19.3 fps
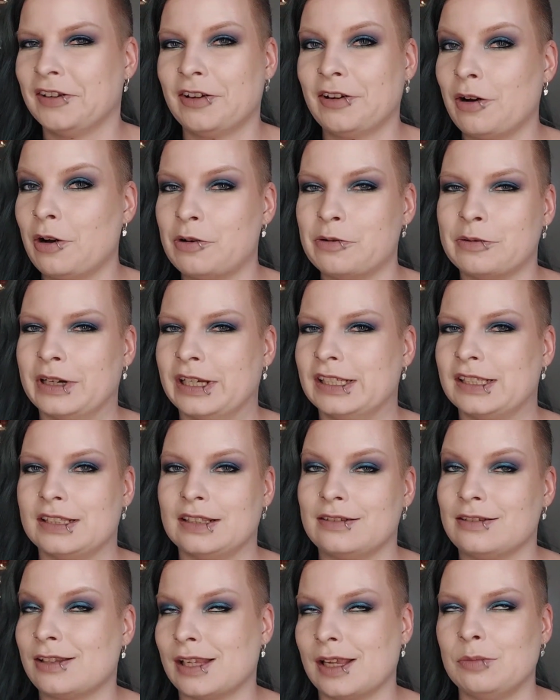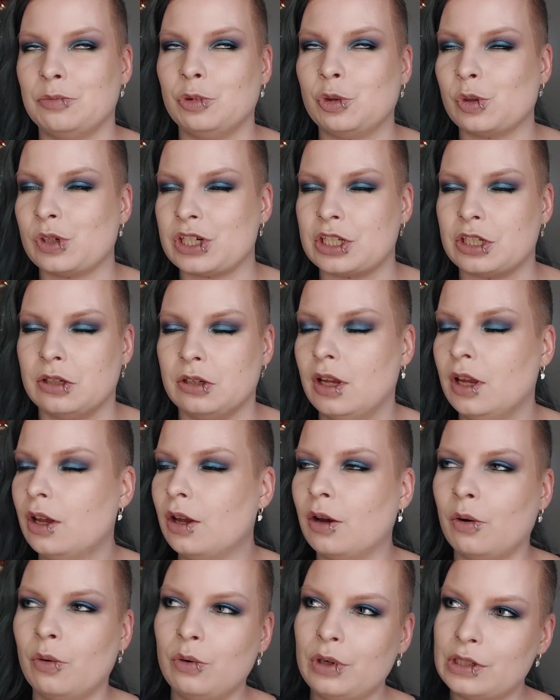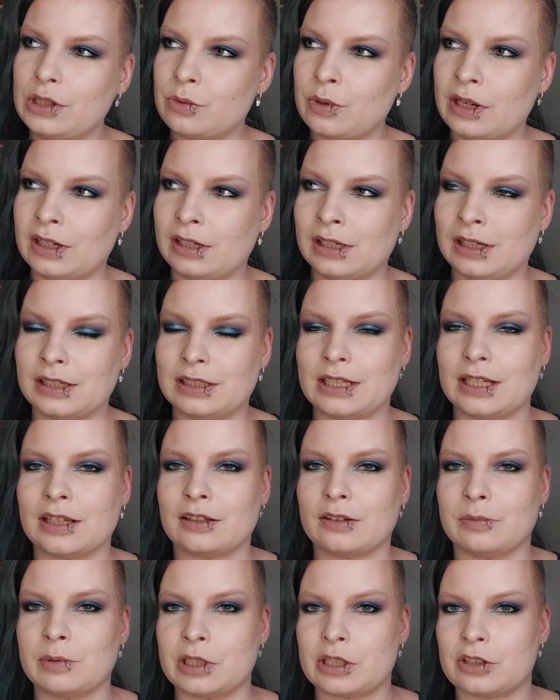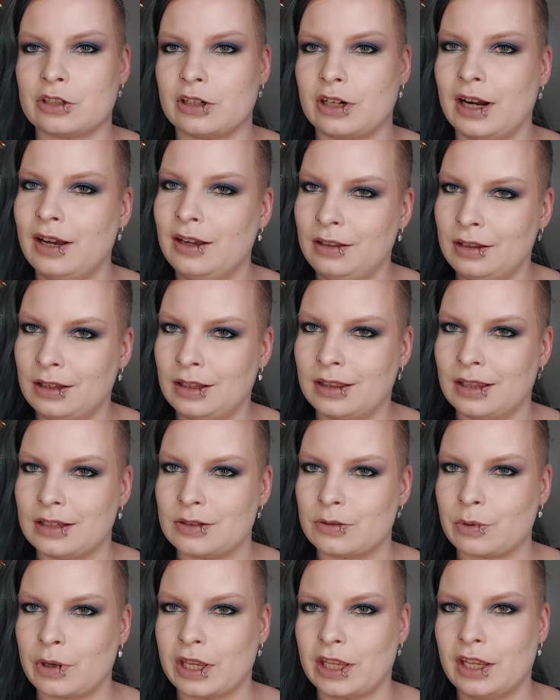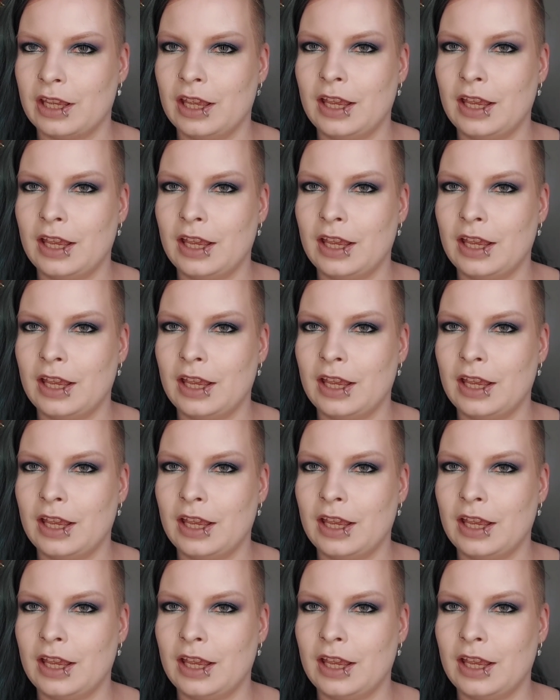Always the same question. Which way did I take the picture? I think this way.